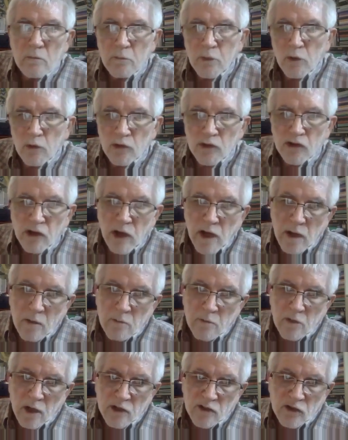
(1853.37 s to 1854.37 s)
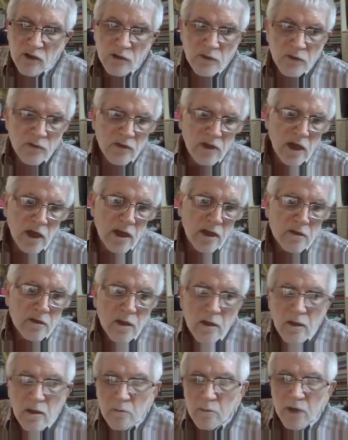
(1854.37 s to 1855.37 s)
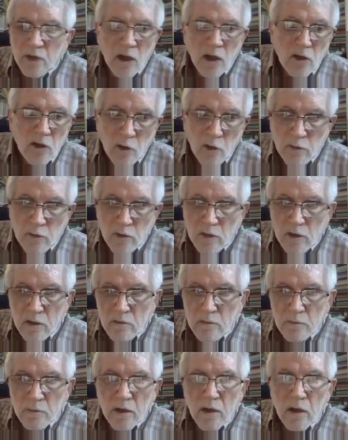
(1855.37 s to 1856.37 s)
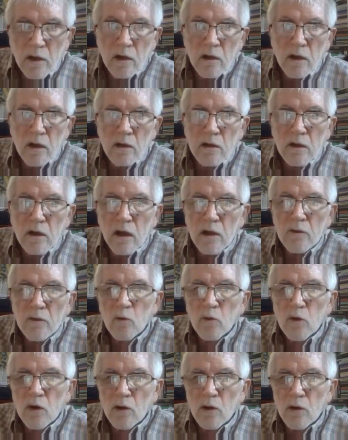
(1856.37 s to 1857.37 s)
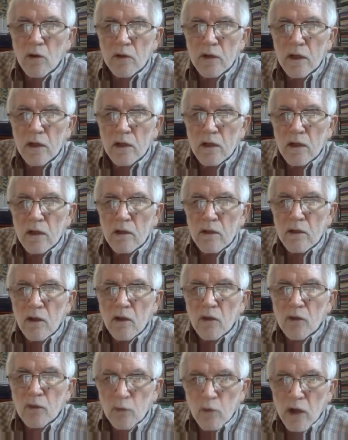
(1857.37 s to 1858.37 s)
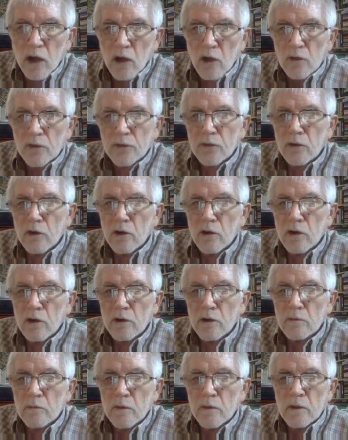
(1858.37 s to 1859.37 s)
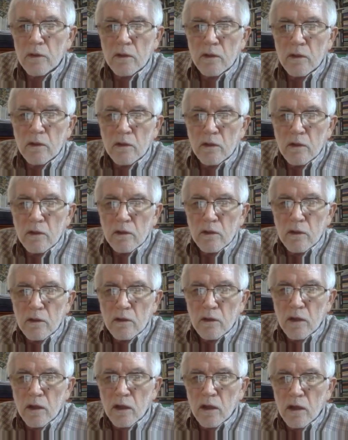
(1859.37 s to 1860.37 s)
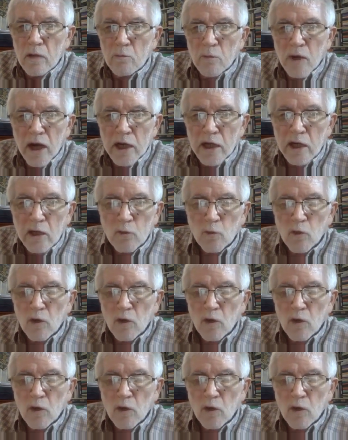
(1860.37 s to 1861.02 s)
Punjab, Rajasthan, but all over the world. Those wells are mining